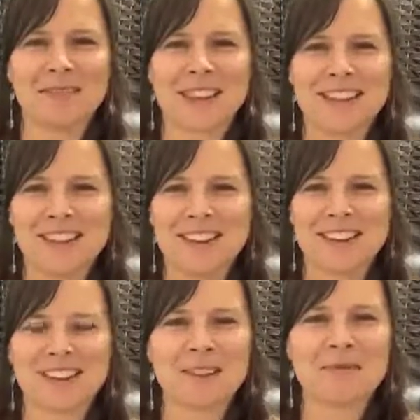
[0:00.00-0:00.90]
I
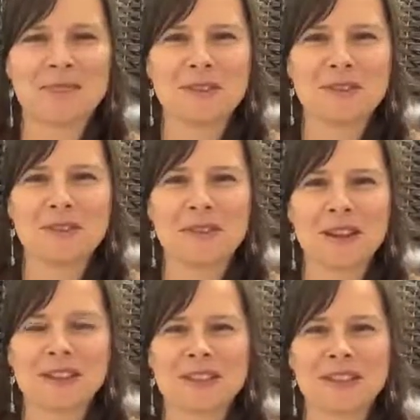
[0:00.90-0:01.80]
saw a few
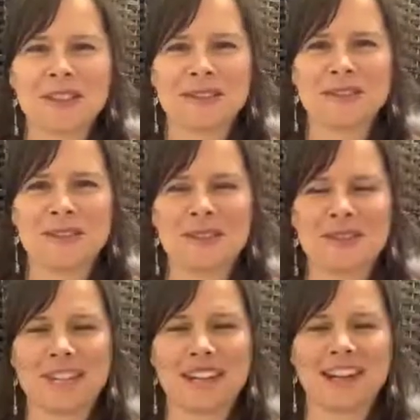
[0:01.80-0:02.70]
others of
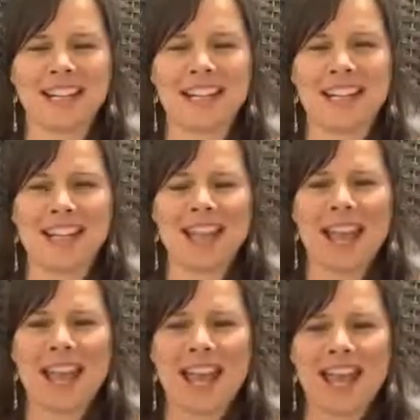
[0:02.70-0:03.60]
you sharing.
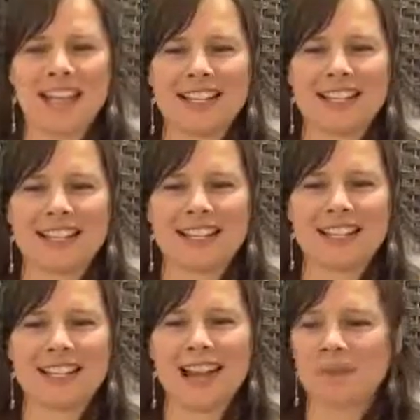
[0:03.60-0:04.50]
And
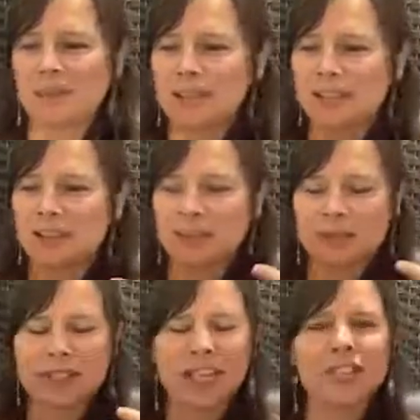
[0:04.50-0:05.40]
yeah, I'm going to
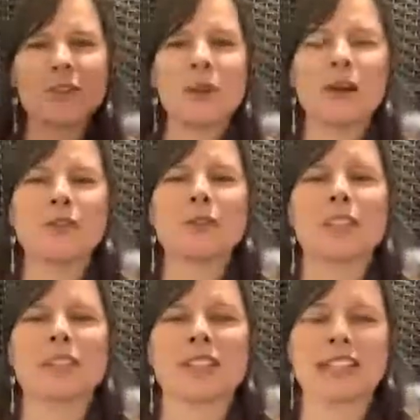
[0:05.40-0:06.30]
send you off
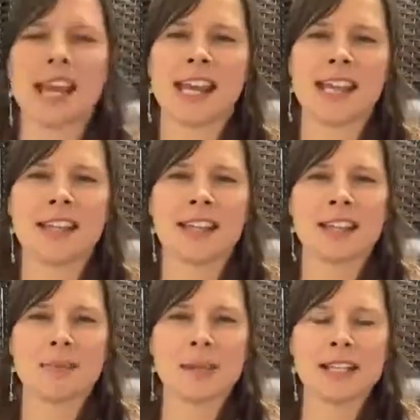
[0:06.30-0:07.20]
into your day,
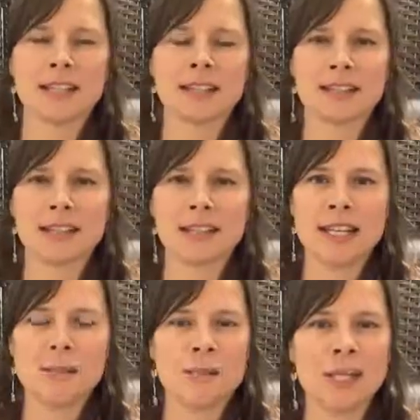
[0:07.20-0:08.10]
but
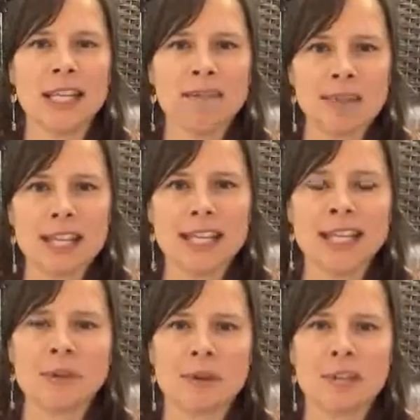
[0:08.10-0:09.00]
keep
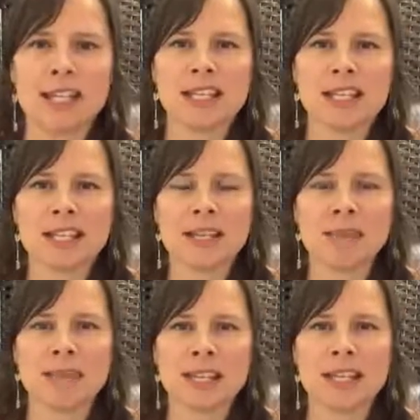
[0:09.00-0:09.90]
thinking about these and
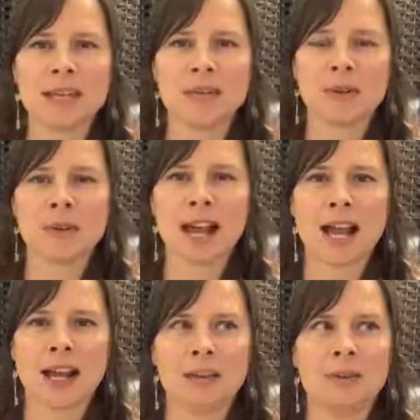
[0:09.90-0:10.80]
keep thinking about
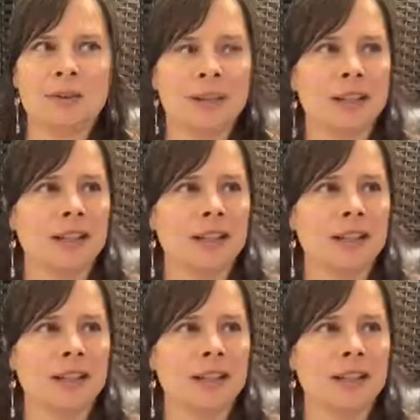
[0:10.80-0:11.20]
how